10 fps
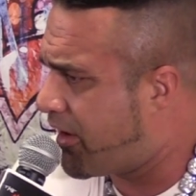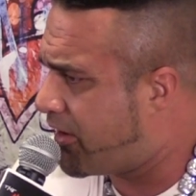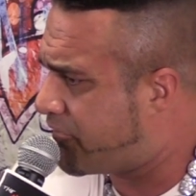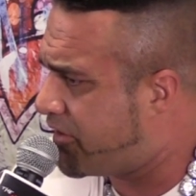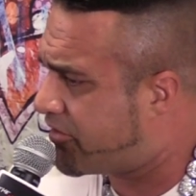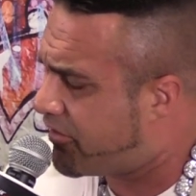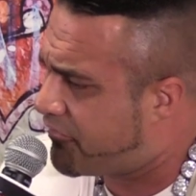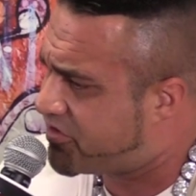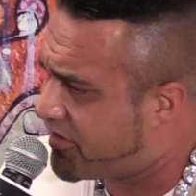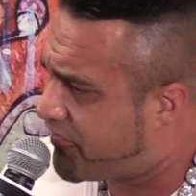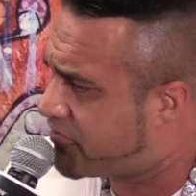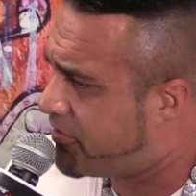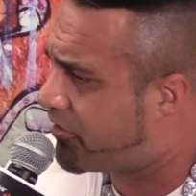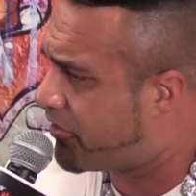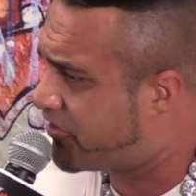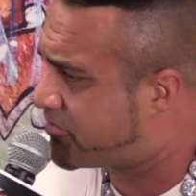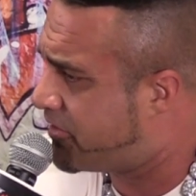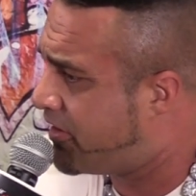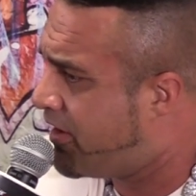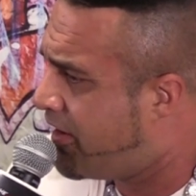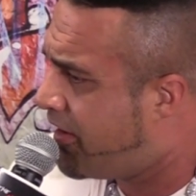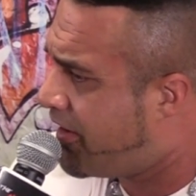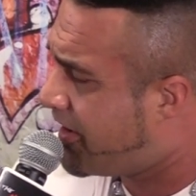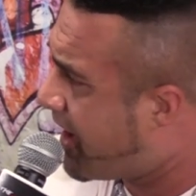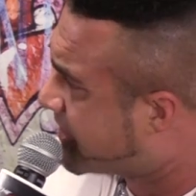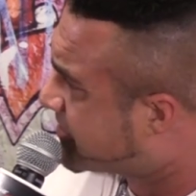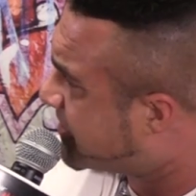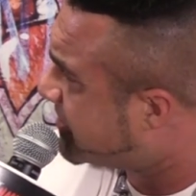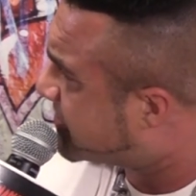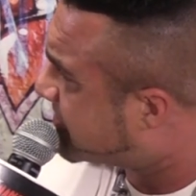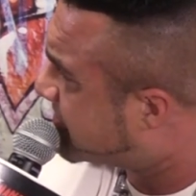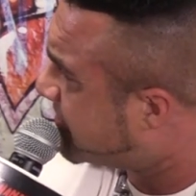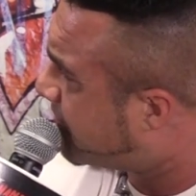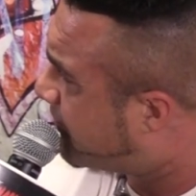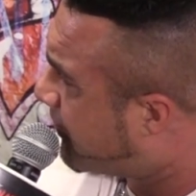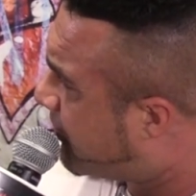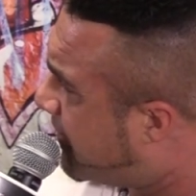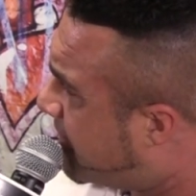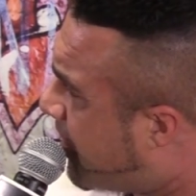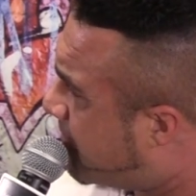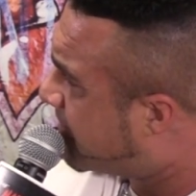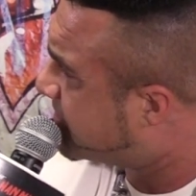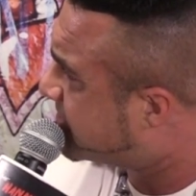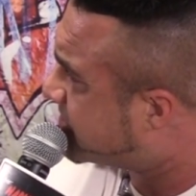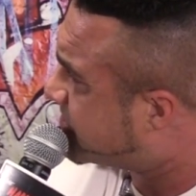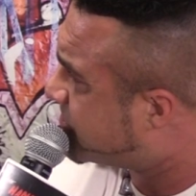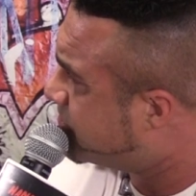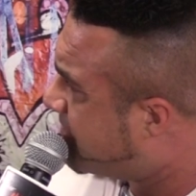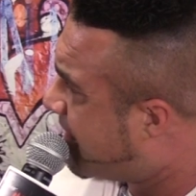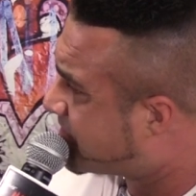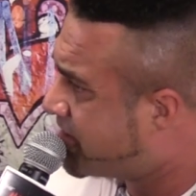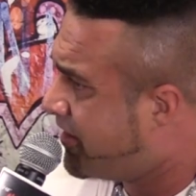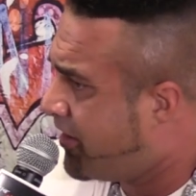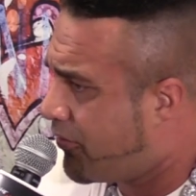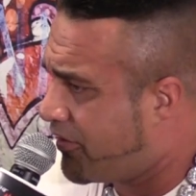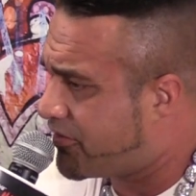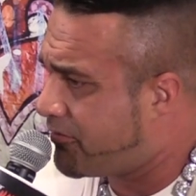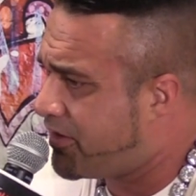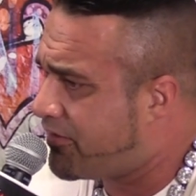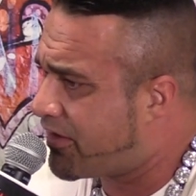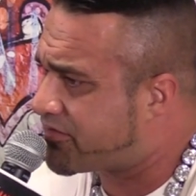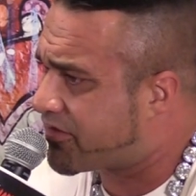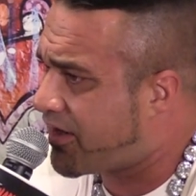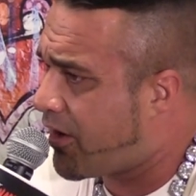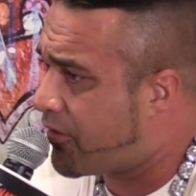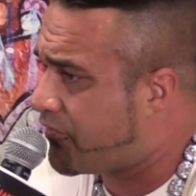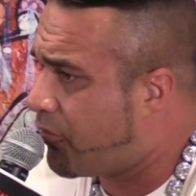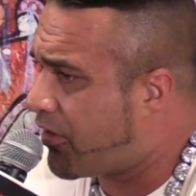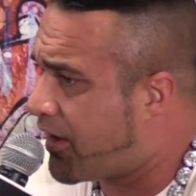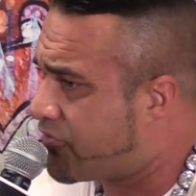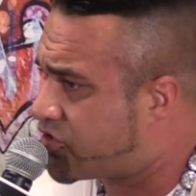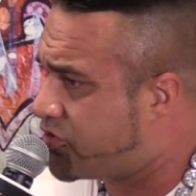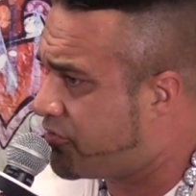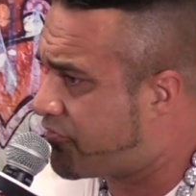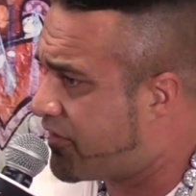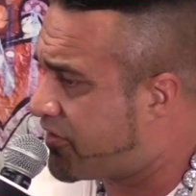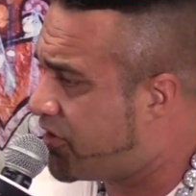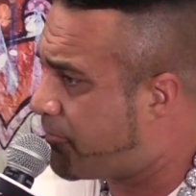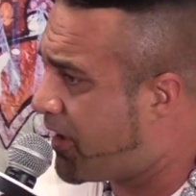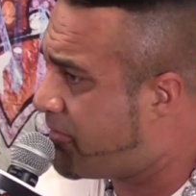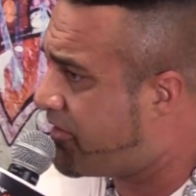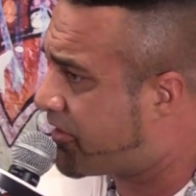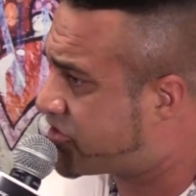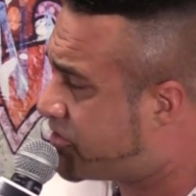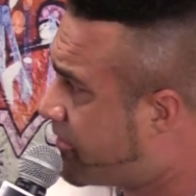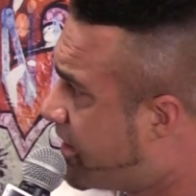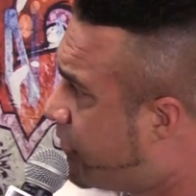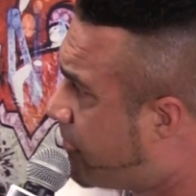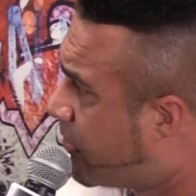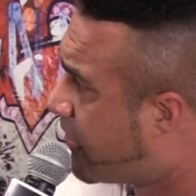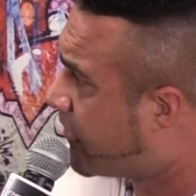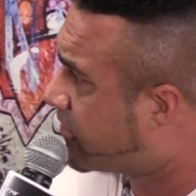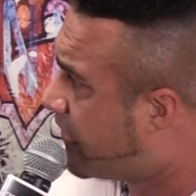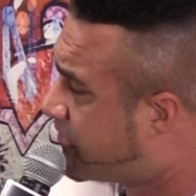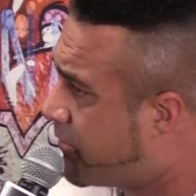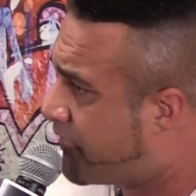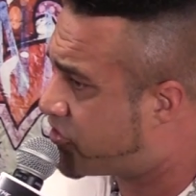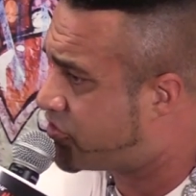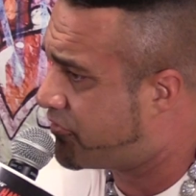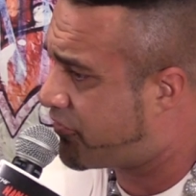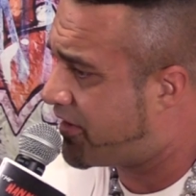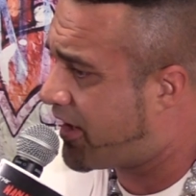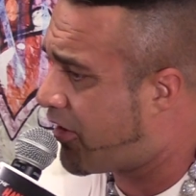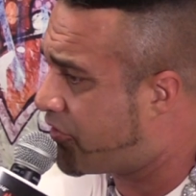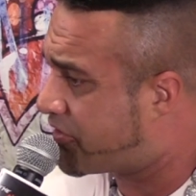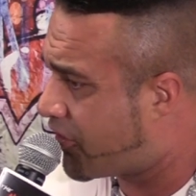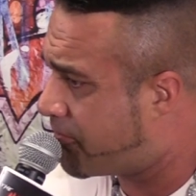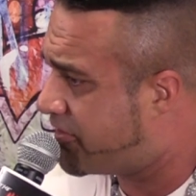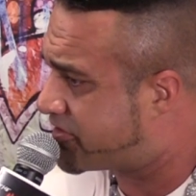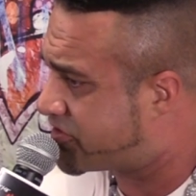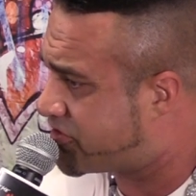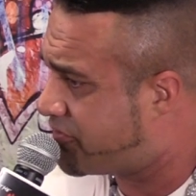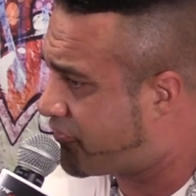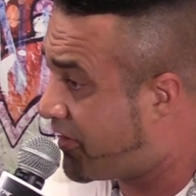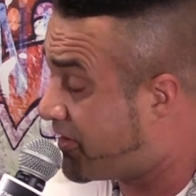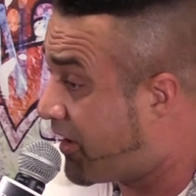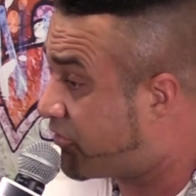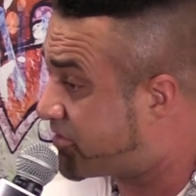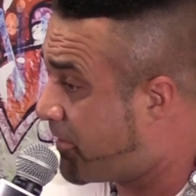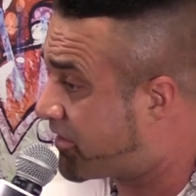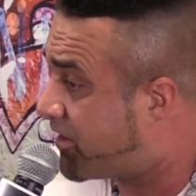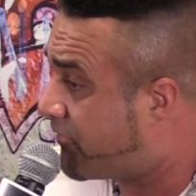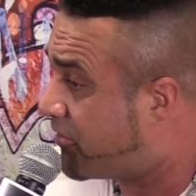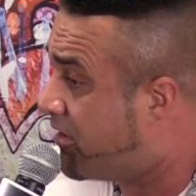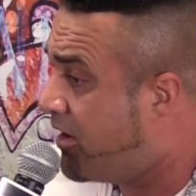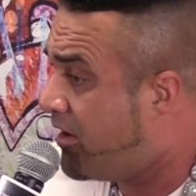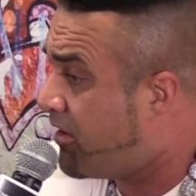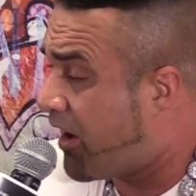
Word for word: And if he stiffs me or hurts me, he acts like it's a skillful thing now because it's a shoot match. When to me, that's a coward. If you want to have a shoot fight, then you pay me the extra money, we put on the gloves and we have a shoot fight. Now you're telling me it's a shoot fight, and I respect Devin.